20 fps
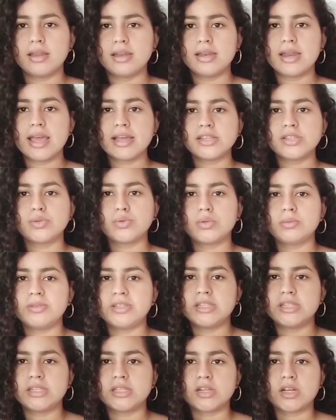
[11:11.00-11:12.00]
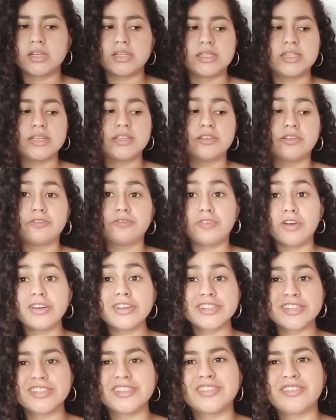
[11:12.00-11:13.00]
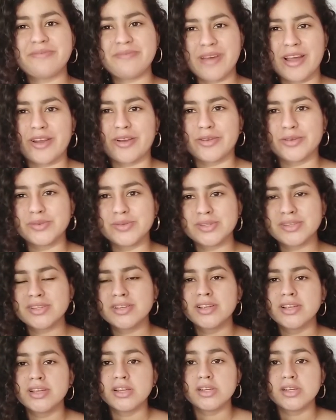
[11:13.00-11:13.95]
Next, we'll be discussing the functions of mangroves.